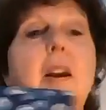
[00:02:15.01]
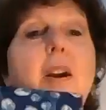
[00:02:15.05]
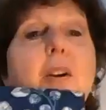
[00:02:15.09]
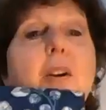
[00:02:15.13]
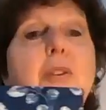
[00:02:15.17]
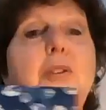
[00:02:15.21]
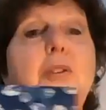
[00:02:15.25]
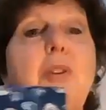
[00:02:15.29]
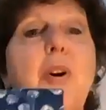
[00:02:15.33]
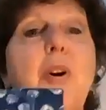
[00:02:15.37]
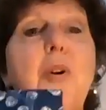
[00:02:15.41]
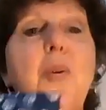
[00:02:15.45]

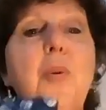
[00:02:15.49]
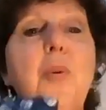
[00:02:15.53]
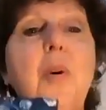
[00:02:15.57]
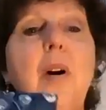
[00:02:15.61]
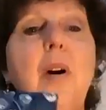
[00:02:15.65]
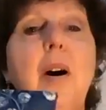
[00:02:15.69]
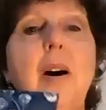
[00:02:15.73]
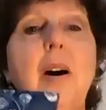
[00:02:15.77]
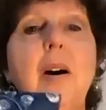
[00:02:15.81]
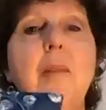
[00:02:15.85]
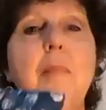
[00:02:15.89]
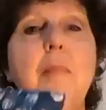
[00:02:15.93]
So
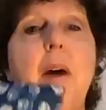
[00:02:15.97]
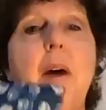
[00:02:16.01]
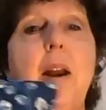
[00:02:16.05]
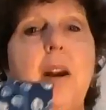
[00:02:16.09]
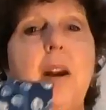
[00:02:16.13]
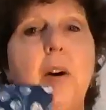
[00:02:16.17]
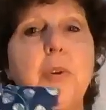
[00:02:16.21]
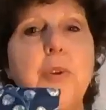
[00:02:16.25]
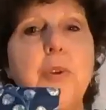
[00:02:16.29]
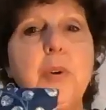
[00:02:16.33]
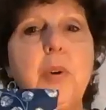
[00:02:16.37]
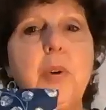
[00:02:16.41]
I
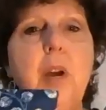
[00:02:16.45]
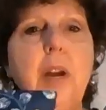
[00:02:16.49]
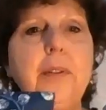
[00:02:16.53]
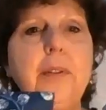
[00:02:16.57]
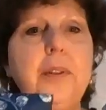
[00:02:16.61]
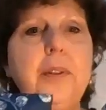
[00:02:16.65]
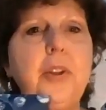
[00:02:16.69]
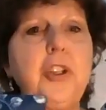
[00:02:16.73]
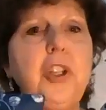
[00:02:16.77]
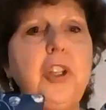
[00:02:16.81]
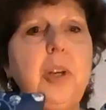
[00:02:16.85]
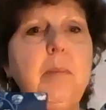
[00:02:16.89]
also cut
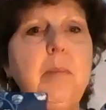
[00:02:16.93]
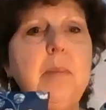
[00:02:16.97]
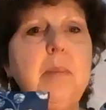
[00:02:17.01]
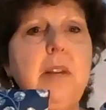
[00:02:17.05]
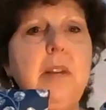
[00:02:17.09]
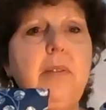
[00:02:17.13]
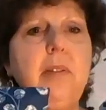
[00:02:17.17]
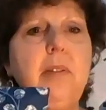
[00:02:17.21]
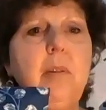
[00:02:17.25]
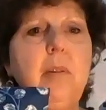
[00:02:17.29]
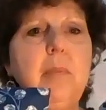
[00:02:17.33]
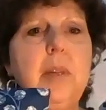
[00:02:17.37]
the
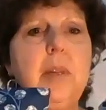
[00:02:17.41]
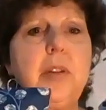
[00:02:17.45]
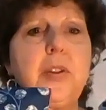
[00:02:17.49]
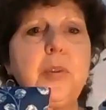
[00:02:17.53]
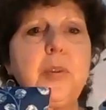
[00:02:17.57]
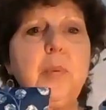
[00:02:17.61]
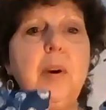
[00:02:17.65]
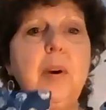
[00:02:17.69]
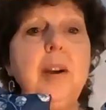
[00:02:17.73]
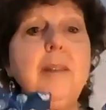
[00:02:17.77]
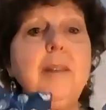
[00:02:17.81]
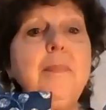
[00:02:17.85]
chimney from
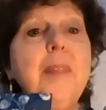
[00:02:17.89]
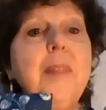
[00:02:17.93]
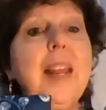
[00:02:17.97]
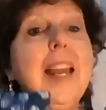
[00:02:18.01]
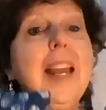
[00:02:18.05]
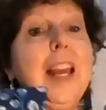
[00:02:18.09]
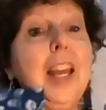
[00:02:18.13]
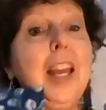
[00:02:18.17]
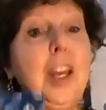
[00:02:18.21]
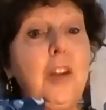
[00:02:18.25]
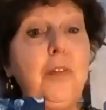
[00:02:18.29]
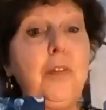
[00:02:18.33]
this one.
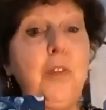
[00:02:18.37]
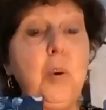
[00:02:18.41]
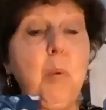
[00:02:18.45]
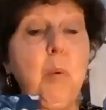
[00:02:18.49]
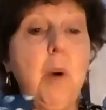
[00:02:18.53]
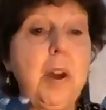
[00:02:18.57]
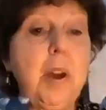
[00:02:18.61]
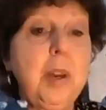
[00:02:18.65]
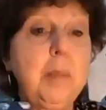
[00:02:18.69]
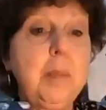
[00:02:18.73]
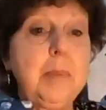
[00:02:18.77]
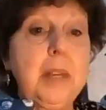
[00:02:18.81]
If you
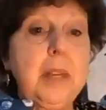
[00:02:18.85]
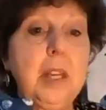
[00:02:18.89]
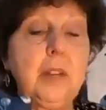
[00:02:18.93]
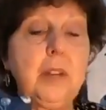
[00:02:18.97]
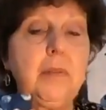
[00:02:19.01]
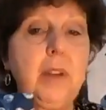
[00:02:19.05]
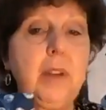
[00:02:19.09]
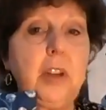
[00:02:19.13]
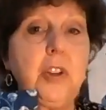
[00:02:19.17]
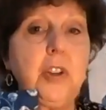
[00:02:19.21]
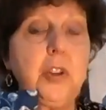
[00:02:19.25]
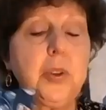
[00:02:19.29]
want to be
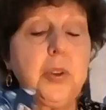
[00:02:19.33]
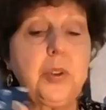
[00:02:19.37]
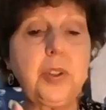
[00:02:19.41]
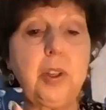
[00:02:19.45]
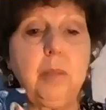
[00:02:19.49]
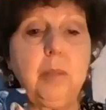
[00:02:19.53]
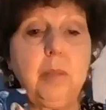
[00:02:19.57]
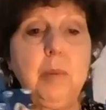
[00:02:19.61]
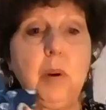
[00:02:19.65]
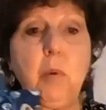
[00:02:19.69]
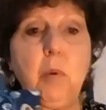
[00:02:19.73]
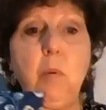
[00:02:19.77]

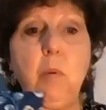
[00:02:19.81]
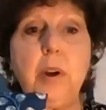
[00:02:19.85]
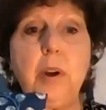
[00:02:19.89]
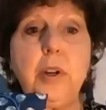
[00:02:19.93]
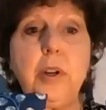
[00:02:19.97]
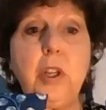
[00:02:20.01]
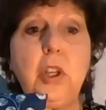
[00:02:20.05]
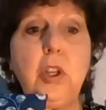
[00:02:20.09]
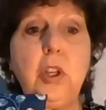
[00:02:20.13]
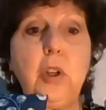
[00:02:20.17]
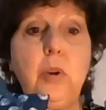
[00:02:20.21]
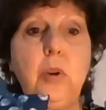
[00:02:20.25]
adventuresome and want
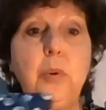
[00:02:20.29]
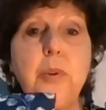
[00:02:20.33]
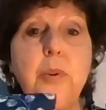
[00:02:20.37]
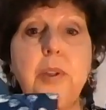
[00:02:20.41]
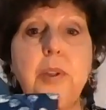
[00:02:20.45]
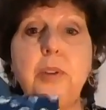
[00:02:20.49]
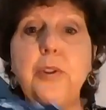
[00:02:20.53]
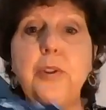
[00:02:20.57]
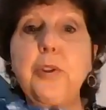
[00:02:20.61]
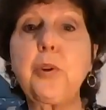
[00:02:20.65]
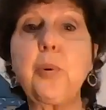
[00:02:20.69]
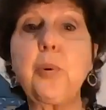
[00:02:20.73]
to use
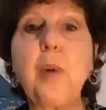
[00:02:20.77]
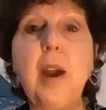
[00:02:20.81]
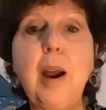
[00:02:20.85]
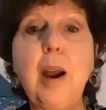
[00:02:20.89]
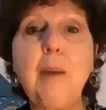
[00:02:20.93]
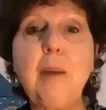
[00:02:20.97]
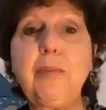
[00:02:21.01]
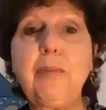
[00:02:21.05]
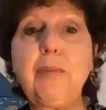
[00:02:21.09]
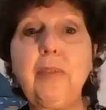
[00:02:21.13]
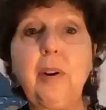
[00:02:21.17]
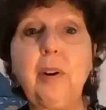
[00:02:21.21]
a
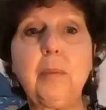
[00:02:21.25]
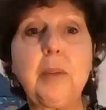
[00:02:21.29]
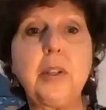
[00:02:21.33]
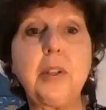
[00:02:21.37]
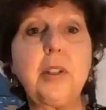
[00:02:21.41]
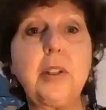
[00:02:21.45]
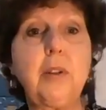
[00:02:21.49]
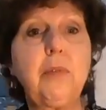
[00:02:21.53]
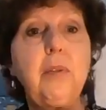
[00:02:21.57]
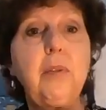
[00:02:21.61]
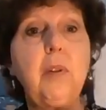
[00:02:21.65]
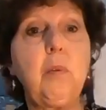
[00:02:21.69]
scrap from a
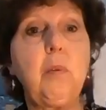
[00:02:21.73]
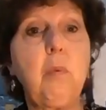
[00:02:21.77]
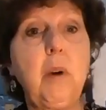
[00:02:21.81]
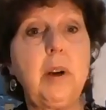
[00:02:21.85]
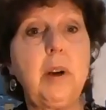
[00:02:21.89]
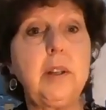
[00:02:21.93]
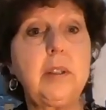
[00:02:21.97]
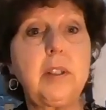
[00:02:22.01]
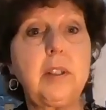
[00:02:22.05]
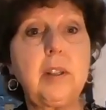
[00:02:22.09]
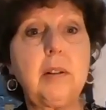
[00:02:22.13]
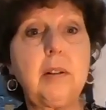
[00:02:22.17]
different
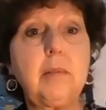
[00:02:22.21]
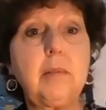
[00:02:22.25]
one